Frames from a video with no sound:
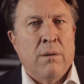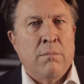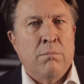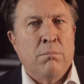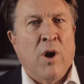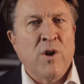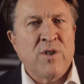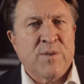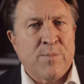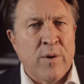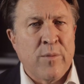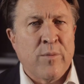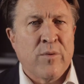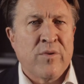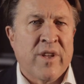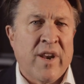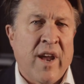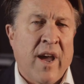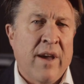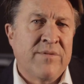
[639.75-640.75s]
Most people
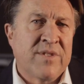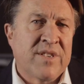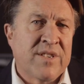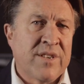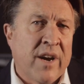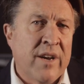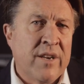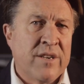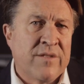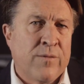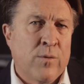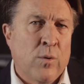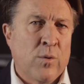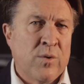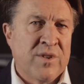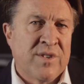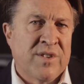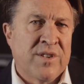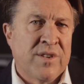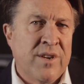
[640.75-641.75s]
that have stage 4
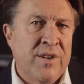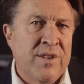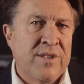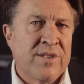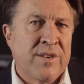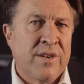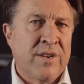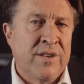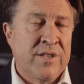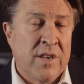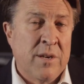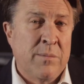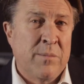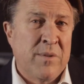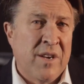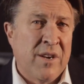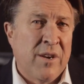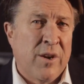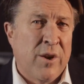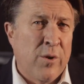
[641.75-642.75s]
disease are deemed
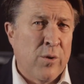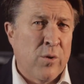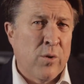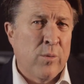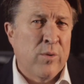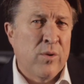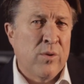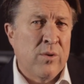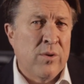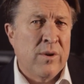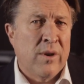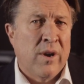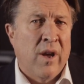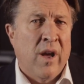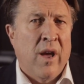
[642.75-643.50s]
incurable,